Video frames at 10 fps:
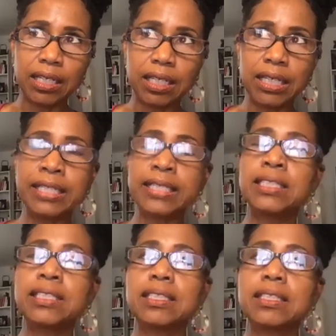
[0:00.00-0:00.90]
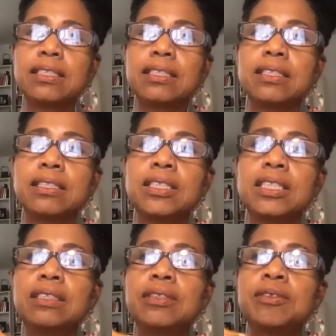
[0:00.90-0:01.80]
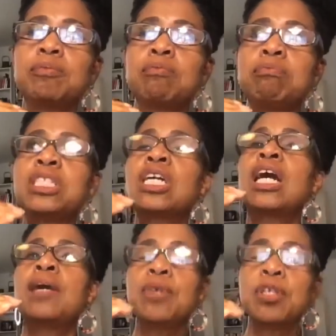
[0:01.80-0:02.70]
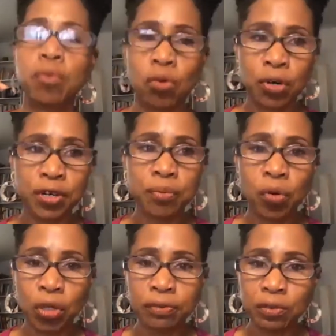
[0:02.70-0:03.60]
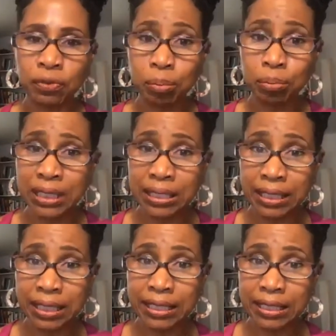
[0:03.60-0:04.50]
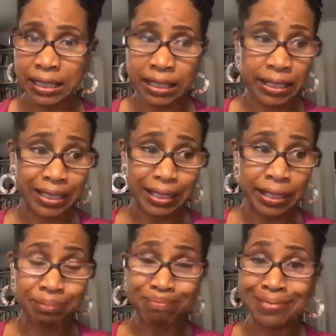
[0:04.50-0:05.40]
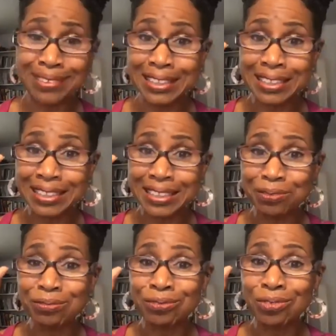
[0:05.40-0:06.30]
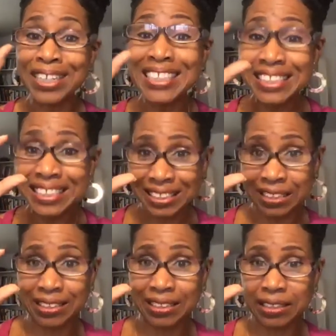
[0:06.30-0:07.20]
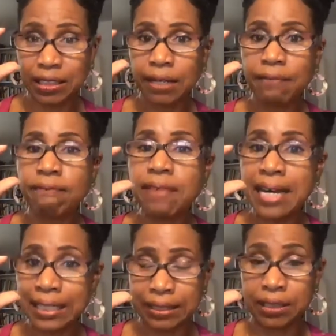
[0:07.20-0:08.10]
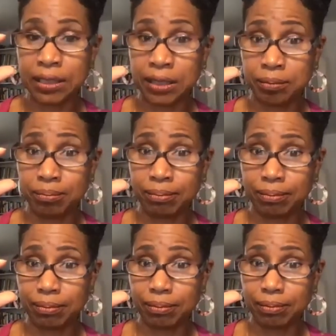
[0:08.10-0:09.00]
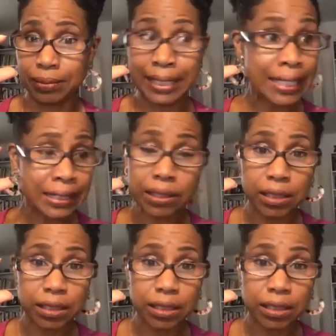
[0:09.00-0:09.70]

is becoming more and more of a representation of this racist fascism. That's